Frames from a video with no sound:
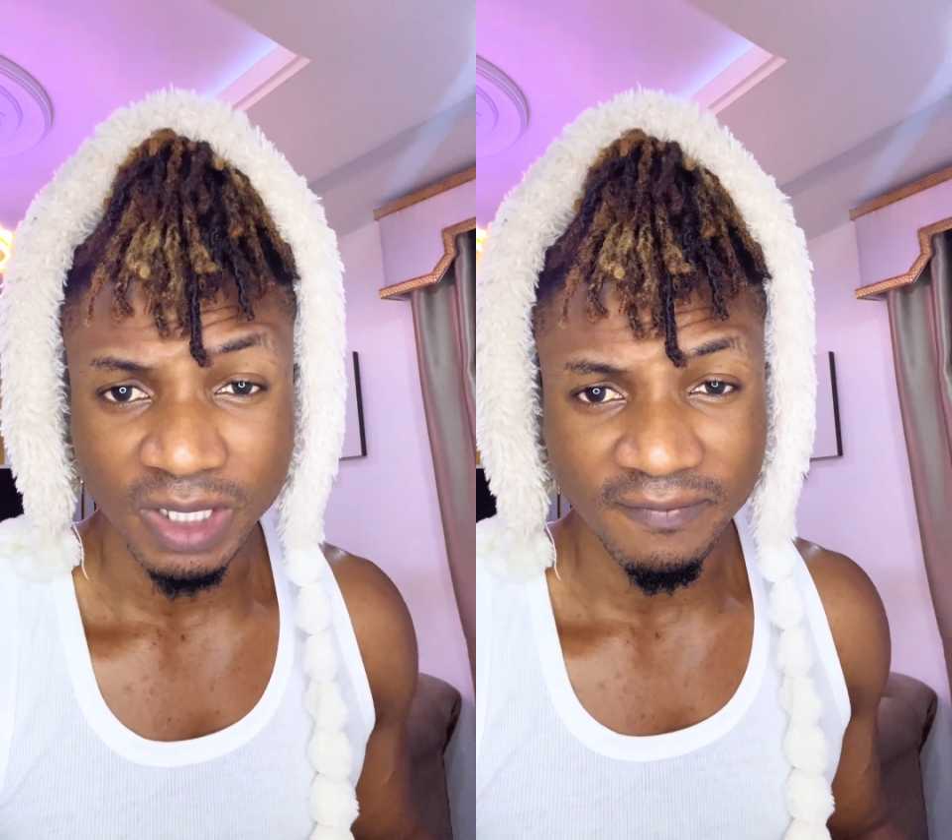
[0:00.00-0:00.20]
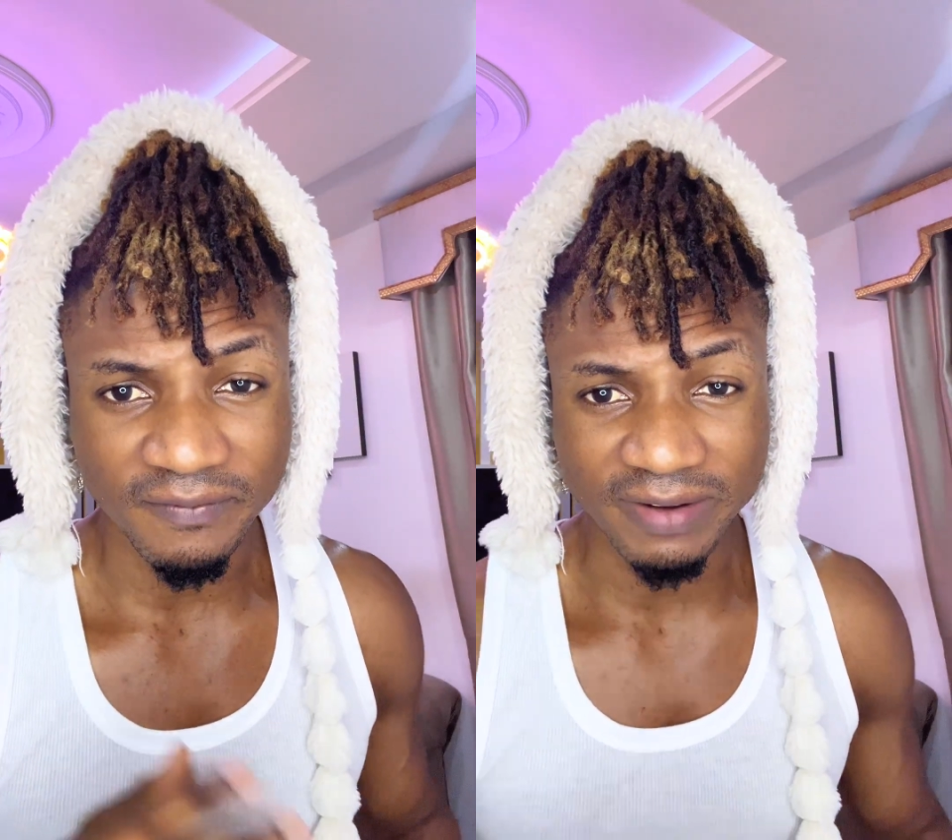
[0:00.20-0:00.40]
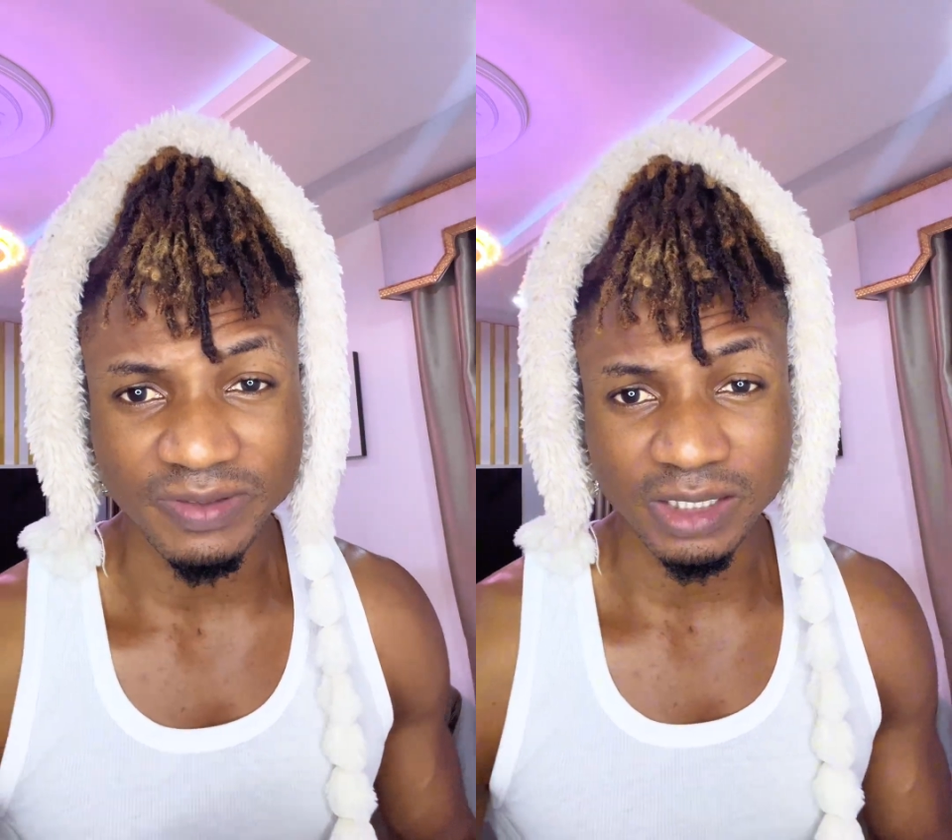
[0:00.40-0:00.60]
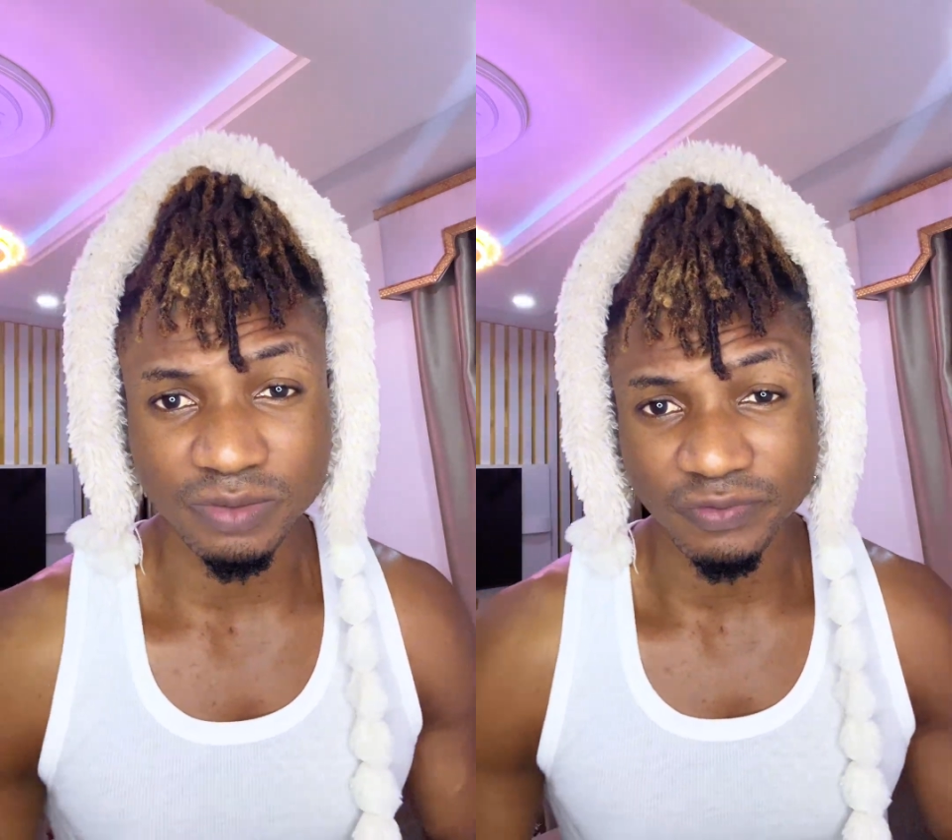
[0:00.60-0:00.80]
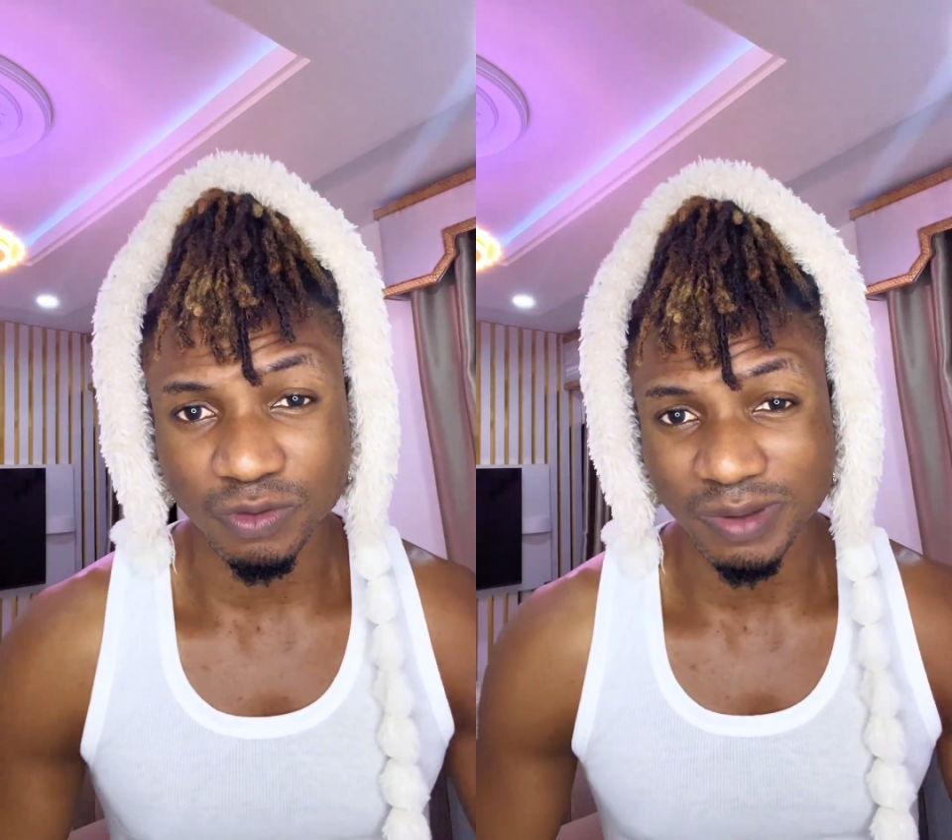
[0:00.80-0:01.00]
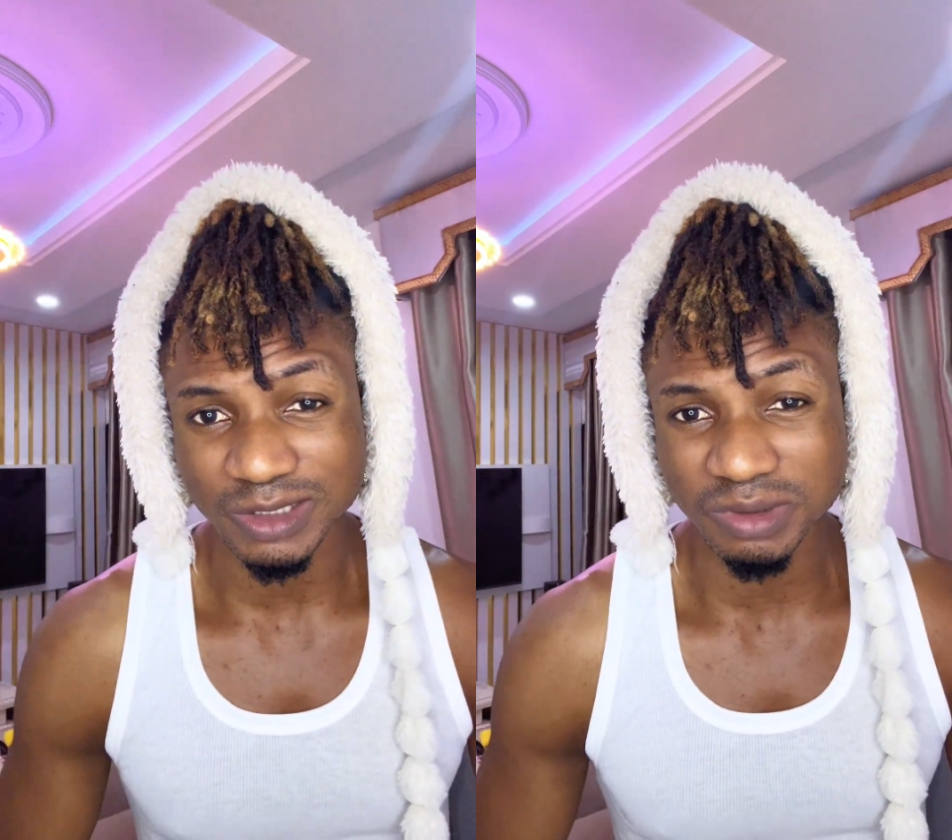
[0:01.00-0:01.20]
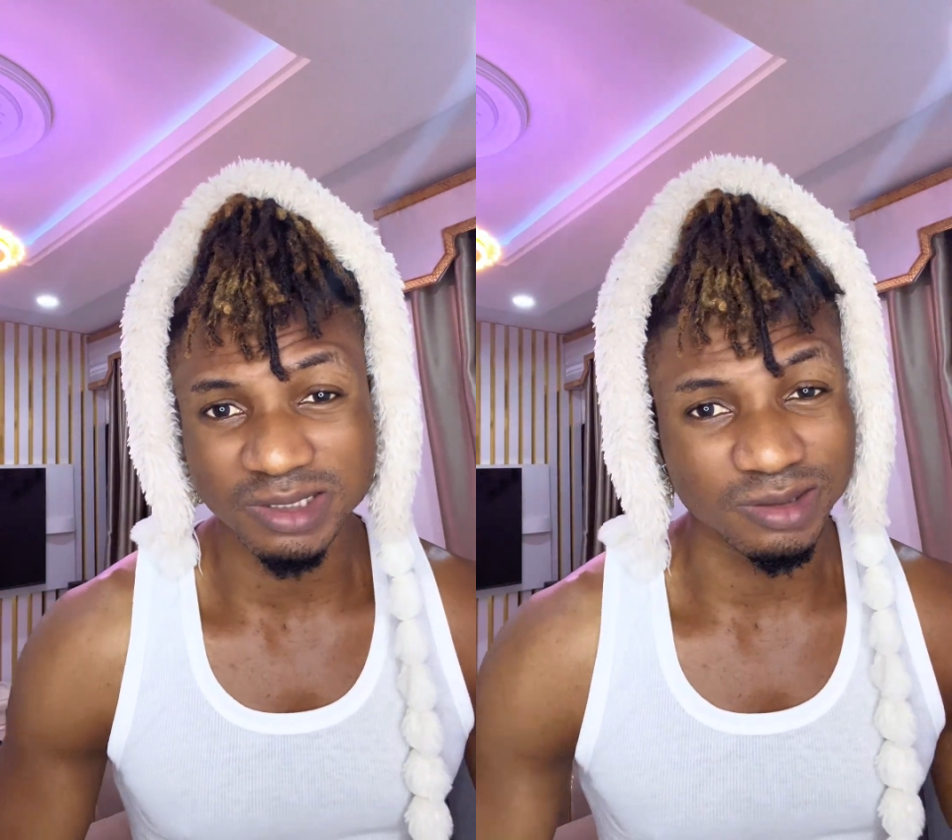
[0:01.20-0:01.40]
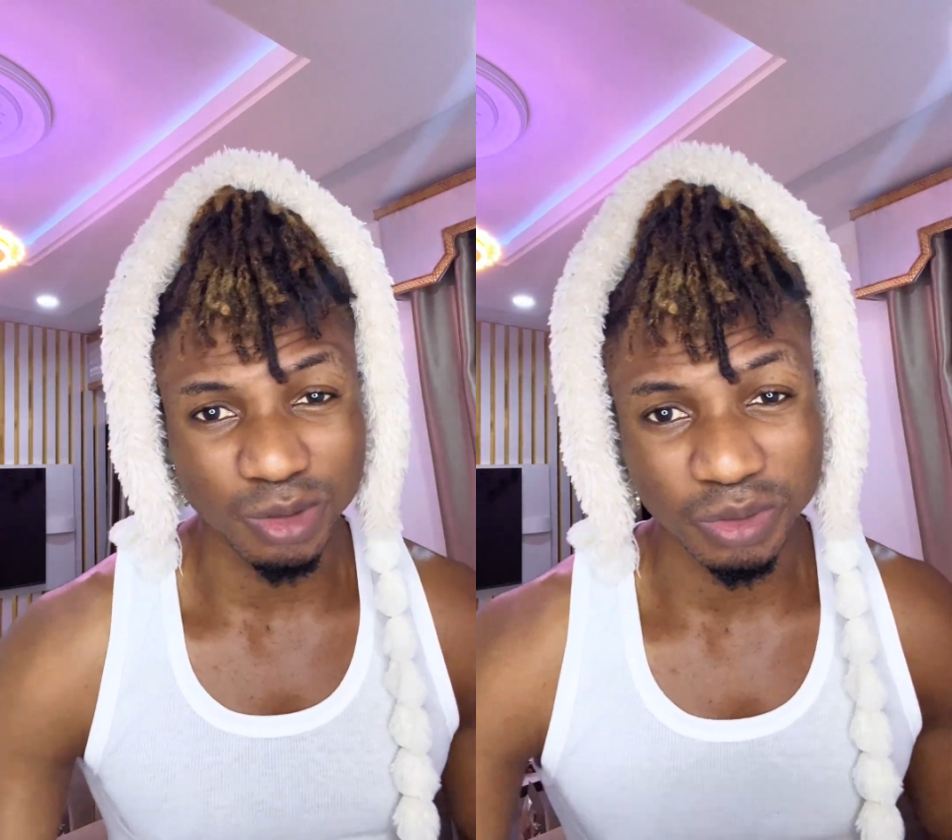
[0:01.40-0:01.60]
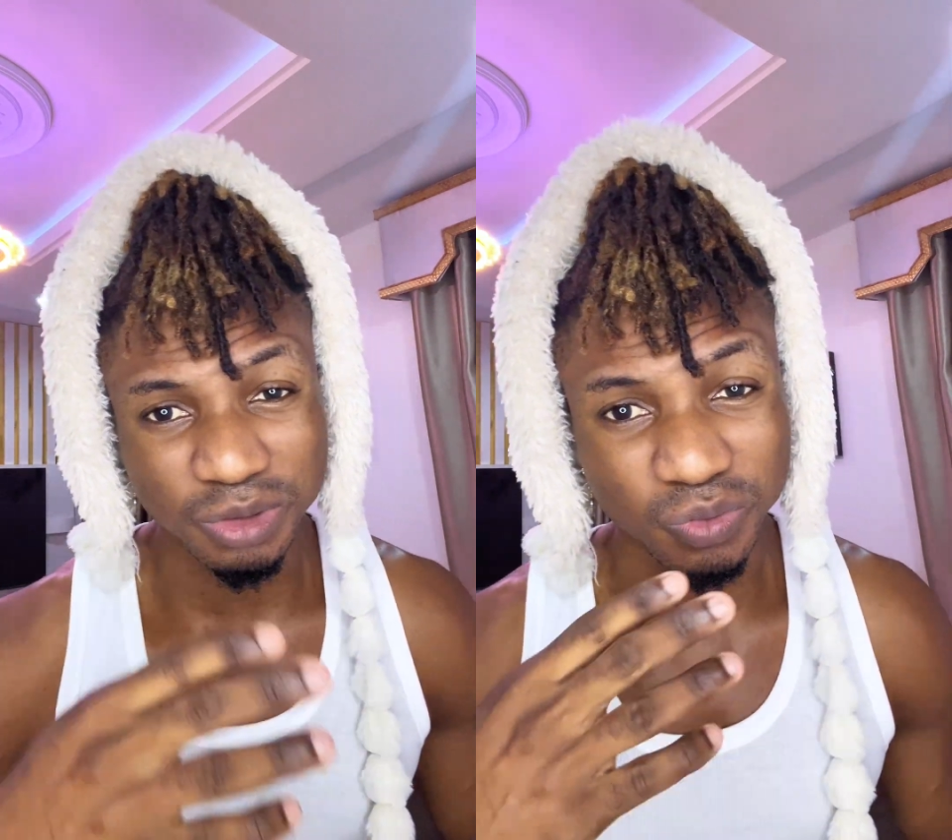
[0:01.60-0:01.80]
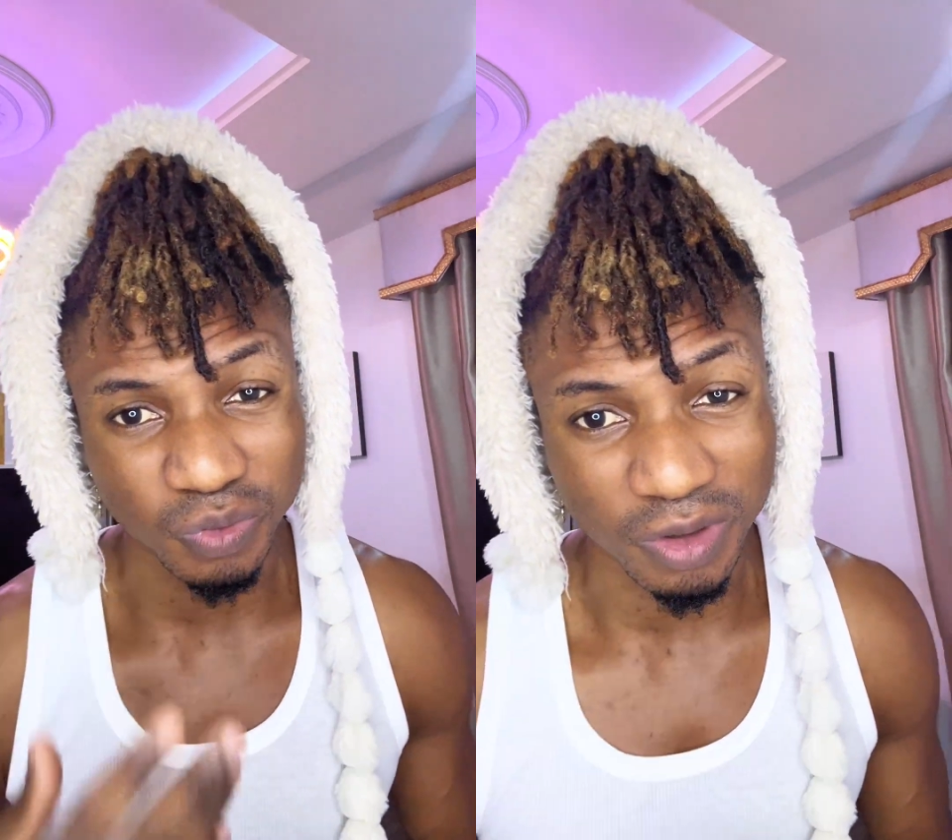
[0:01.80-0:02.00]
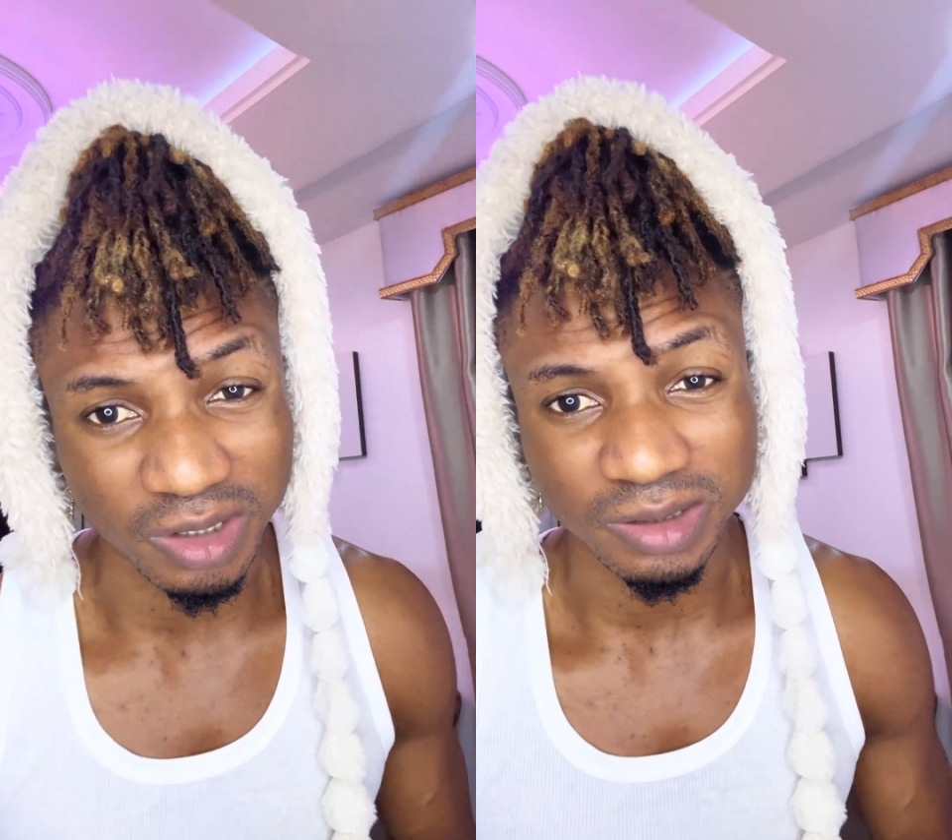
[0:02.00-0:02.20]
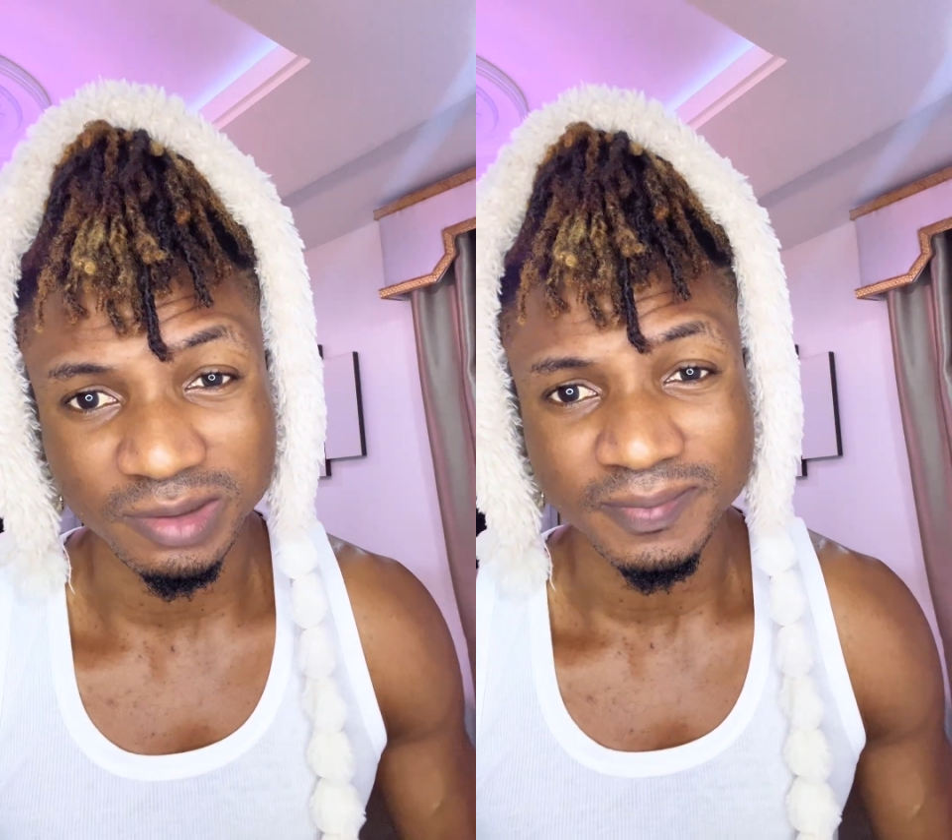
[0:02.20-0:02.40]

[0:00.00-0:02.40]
5,000 followers, which is not going to work.